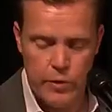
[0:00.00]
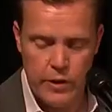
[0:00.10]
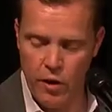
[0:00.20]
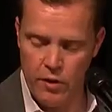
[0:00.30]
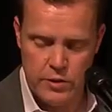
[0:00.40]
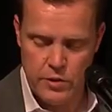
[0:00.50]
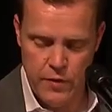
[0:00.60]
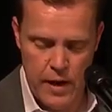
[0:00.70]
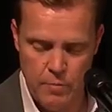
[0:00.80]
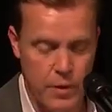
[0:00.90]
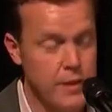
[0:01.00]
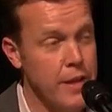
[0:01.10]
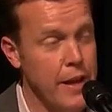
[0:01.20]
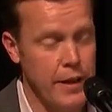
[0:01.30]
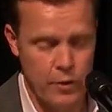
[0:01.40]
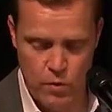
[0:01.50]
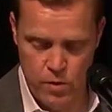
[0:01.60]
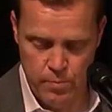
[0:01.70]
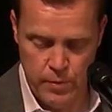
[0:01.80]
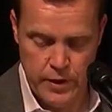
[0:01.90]
regardless of how mundane
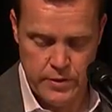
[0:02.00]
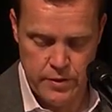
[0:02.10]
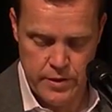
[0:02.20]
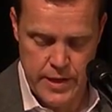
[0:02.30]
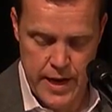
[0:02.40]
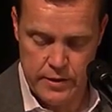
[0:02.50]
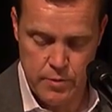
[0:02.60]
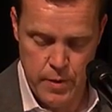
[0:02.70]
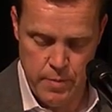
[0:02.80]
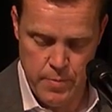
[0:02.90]
or unpleasant the task may